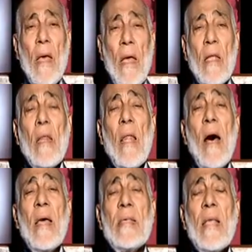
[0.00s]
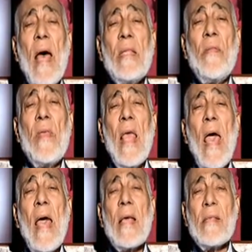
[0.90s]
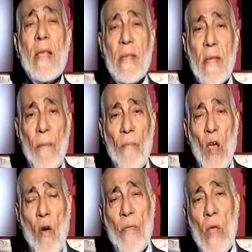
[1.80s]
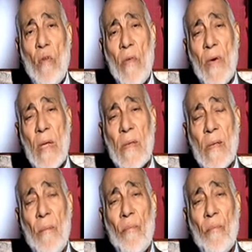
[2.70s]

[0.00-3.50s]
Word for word: It lies at the axis of the universe,